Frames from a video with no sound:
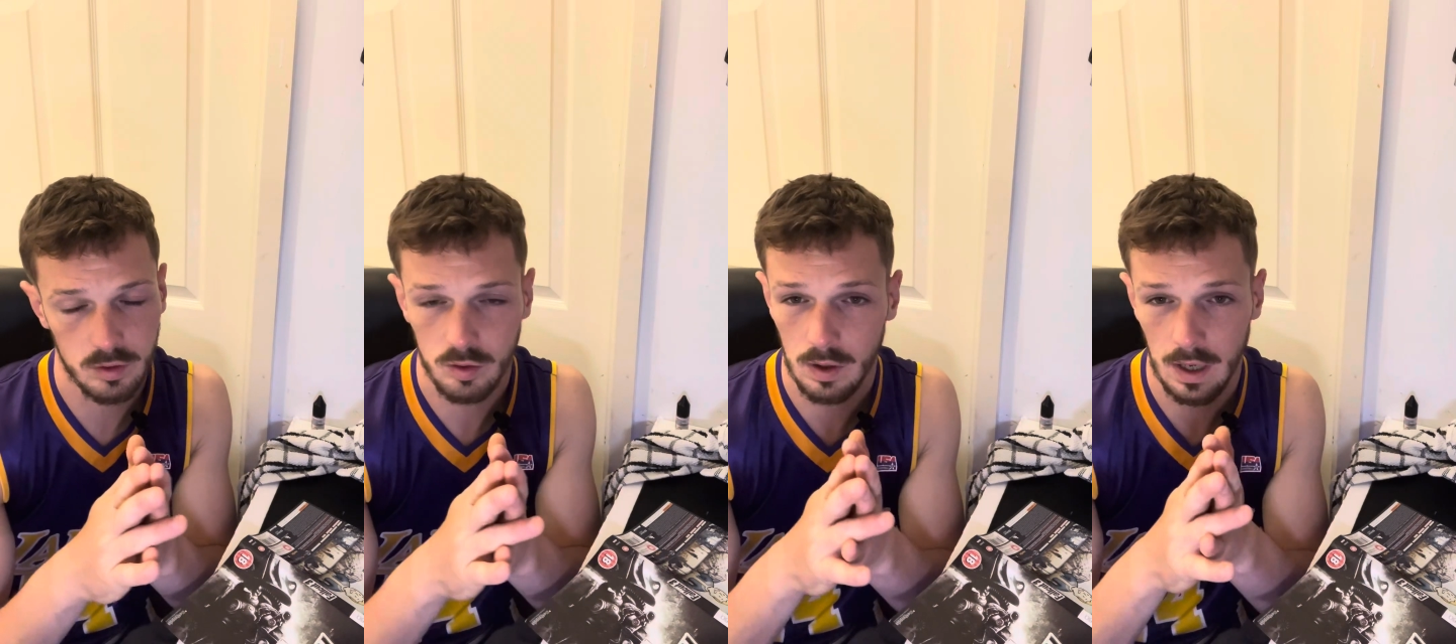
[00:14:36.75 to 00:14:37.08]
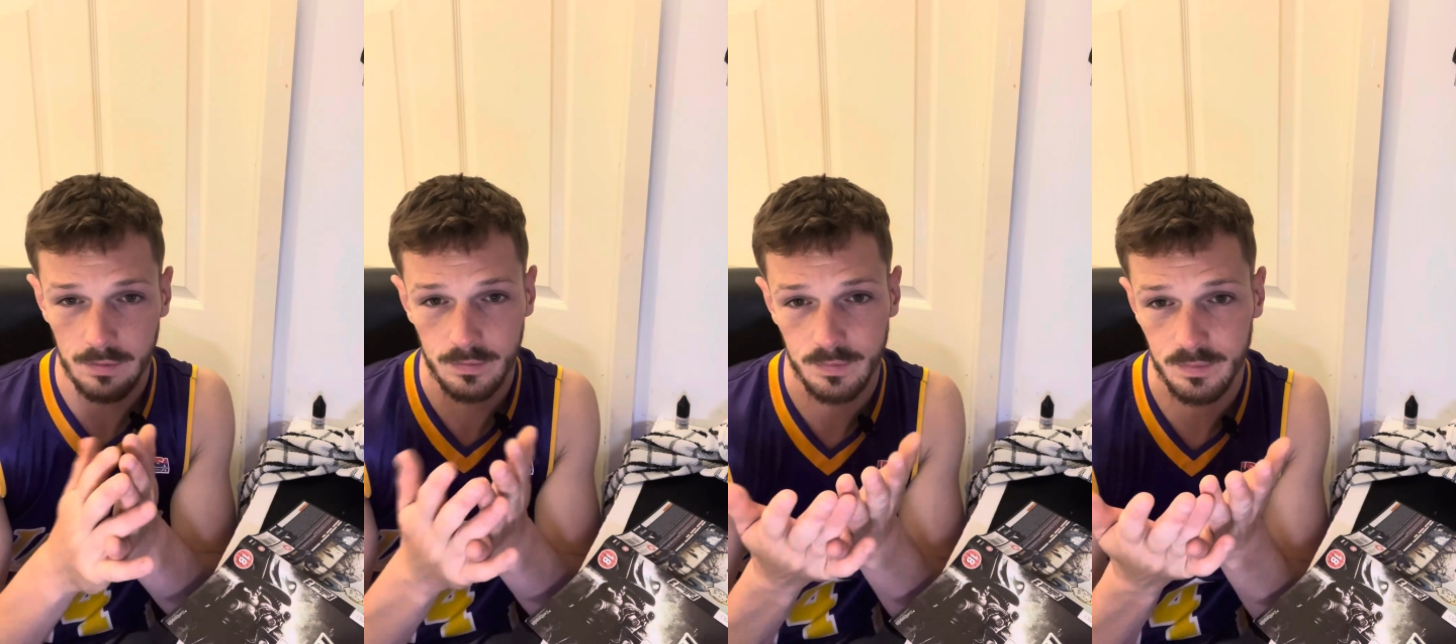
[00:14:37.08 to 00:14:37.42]
So
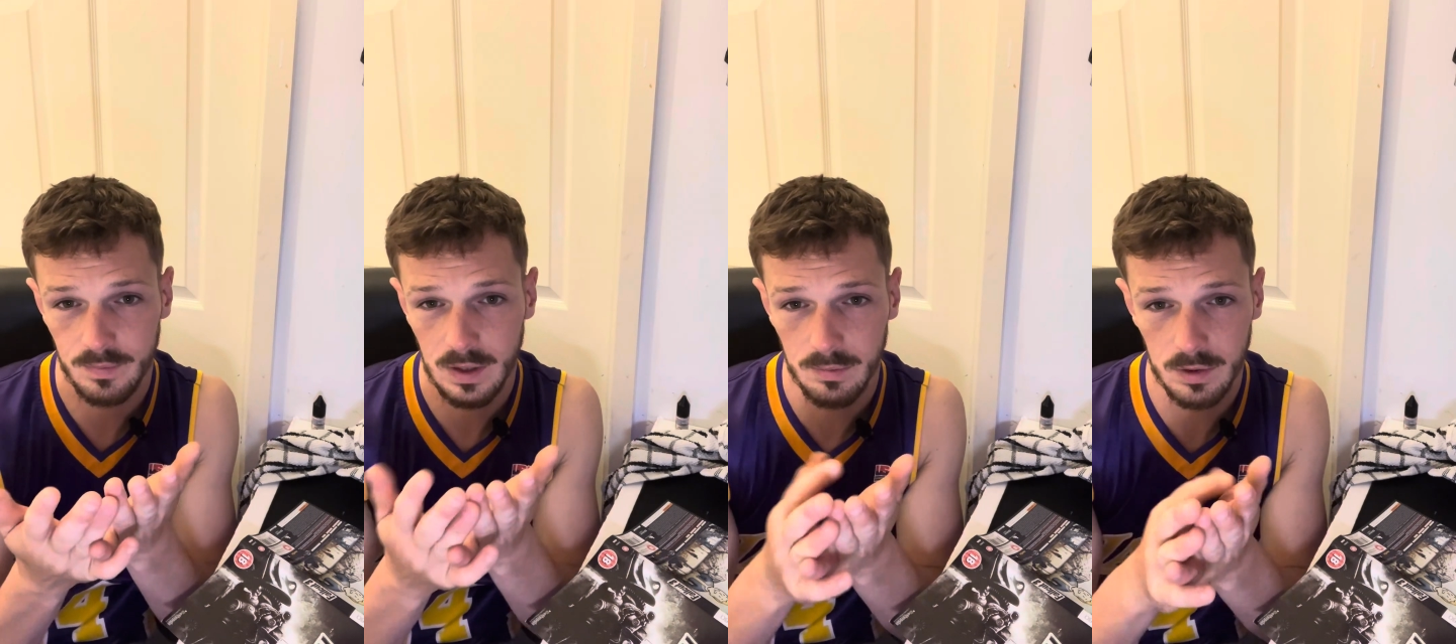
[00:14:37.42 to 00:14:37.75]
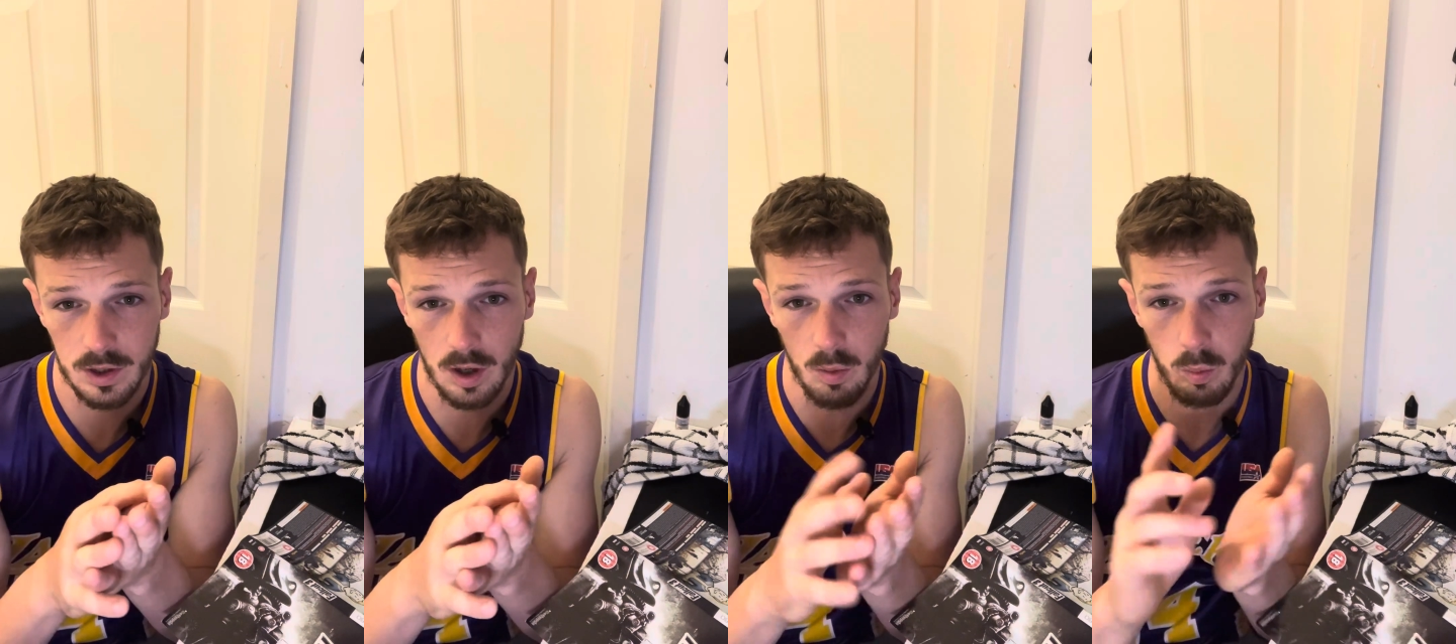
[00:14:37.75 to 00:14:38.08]
I've literally
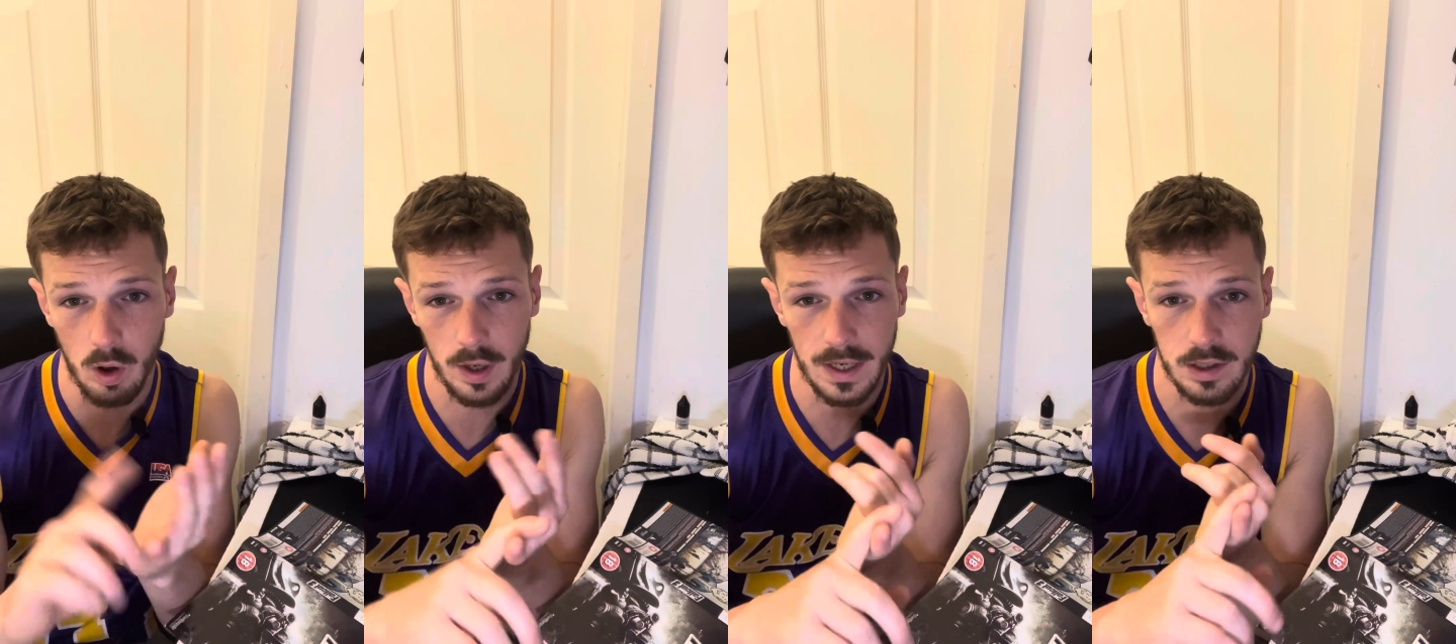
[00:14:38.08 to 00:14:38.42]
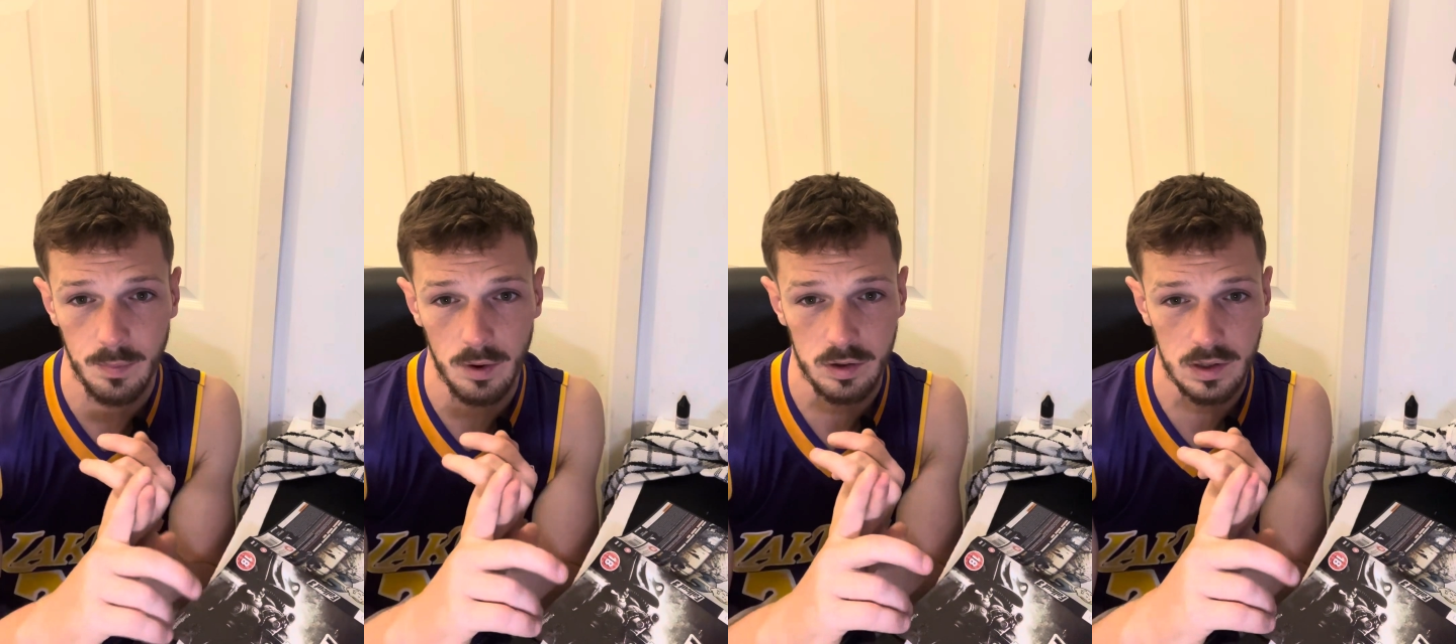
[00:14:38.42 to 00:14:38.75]
got 1
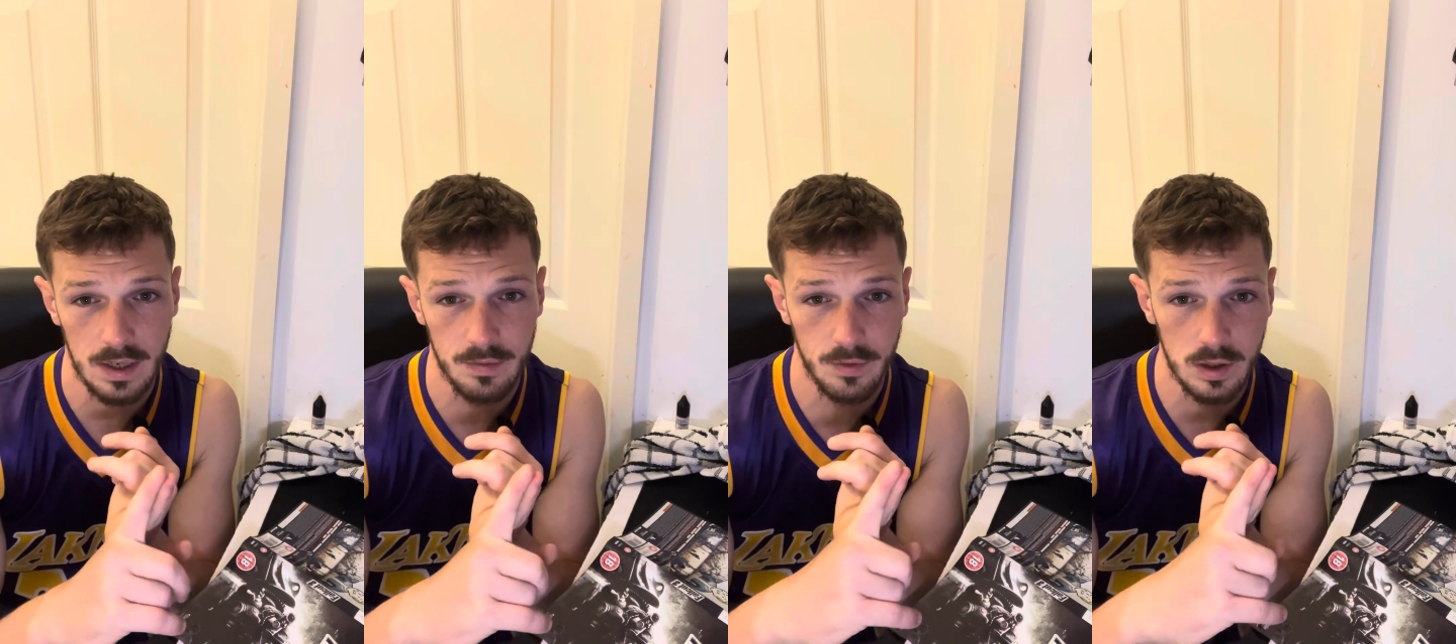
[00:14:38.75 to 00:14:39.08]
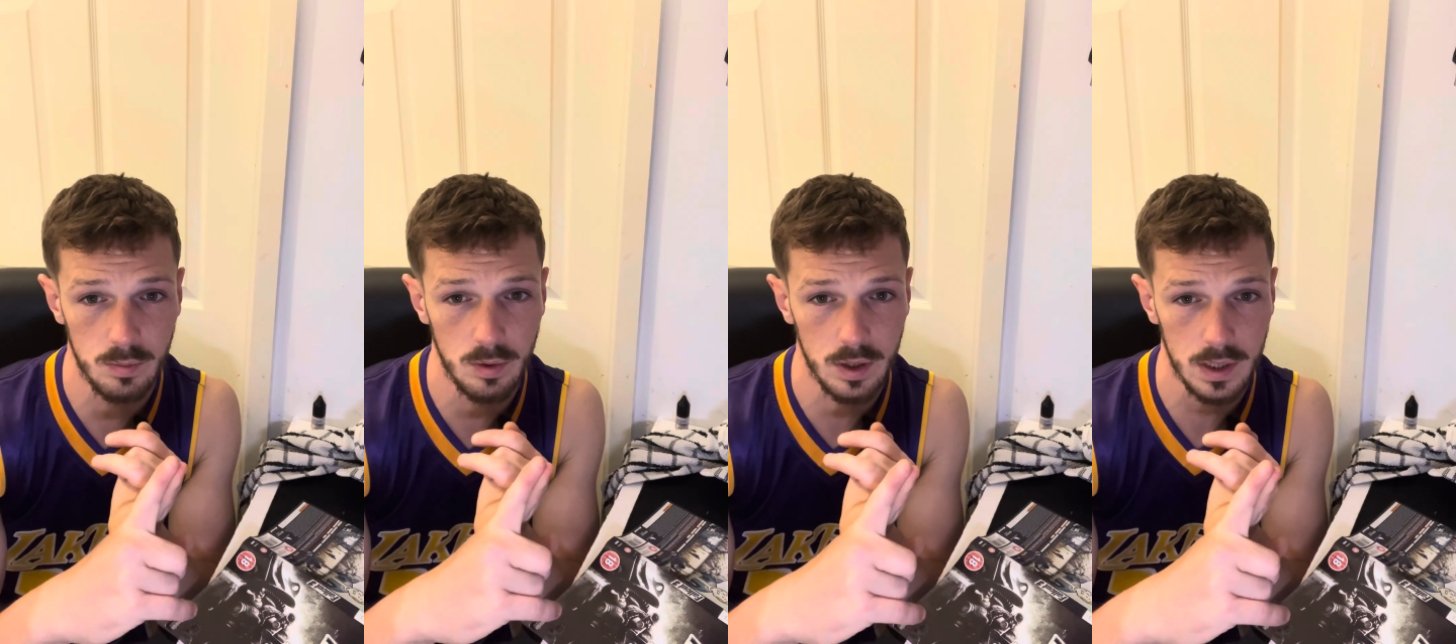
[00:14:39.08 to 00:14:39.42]
Xbox left fully
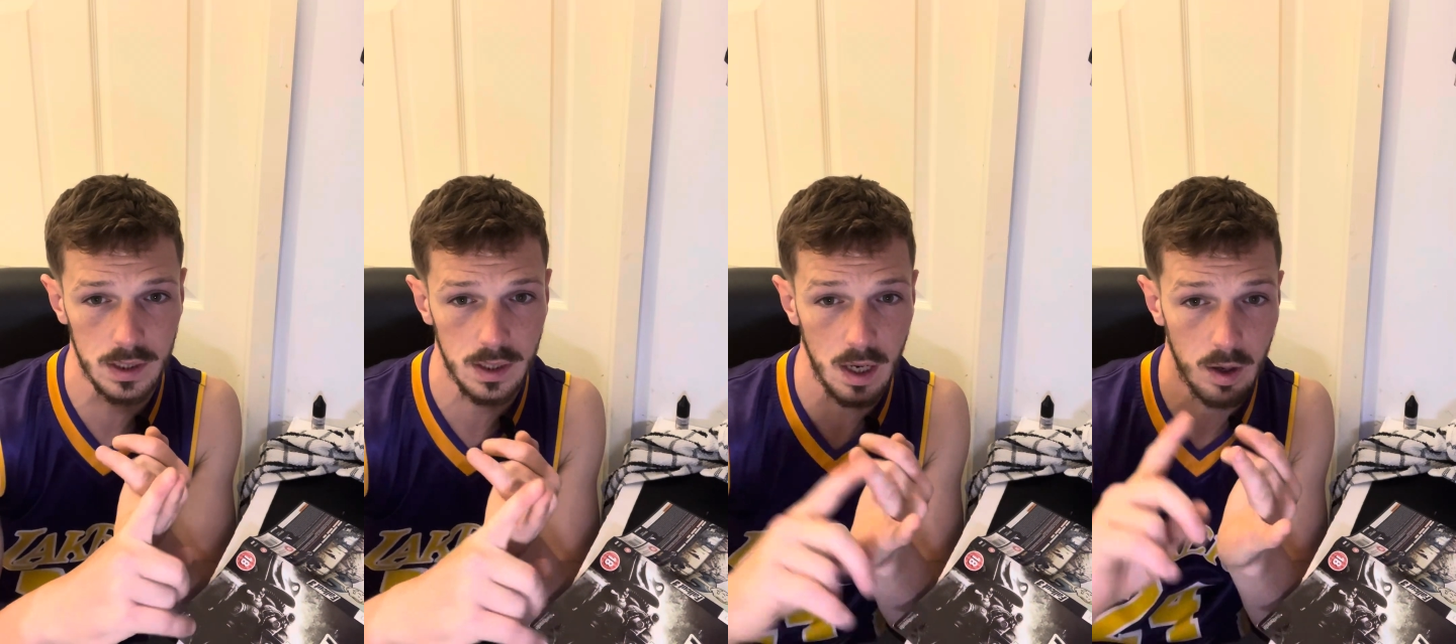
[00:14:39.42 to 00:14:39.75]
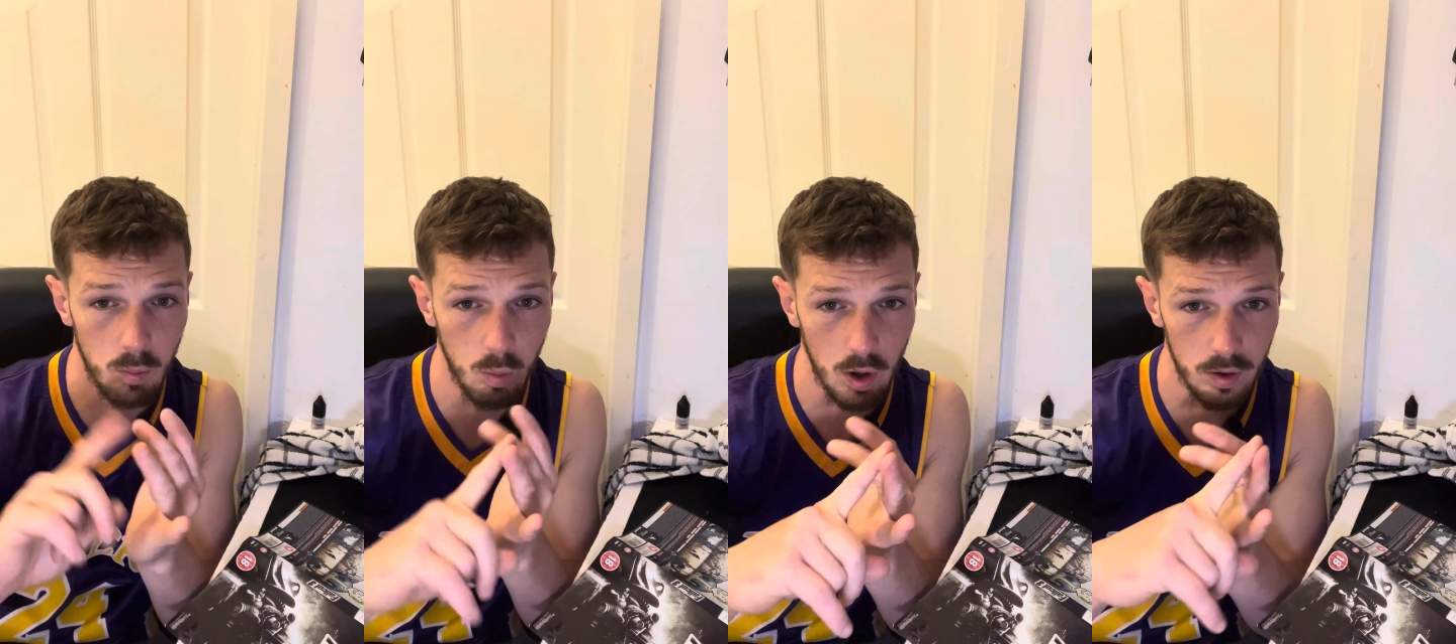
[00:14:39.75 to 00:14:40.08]
working
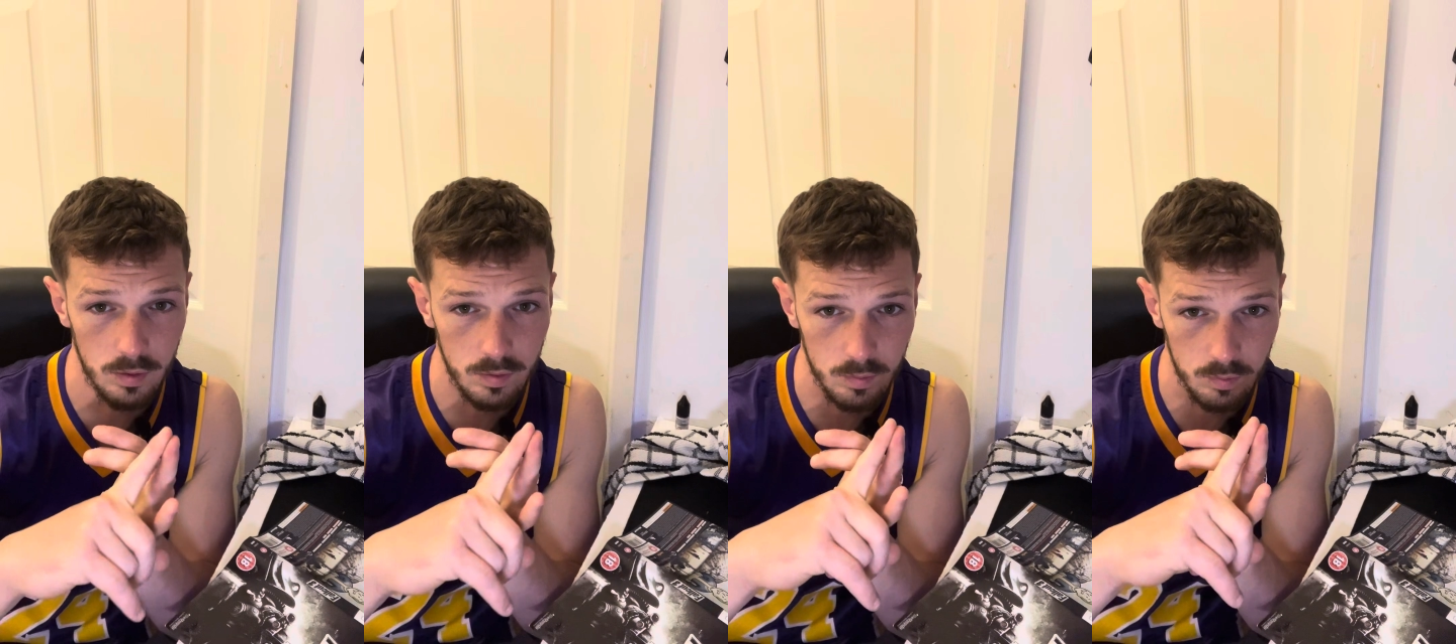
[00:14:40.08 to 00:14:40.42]
and 1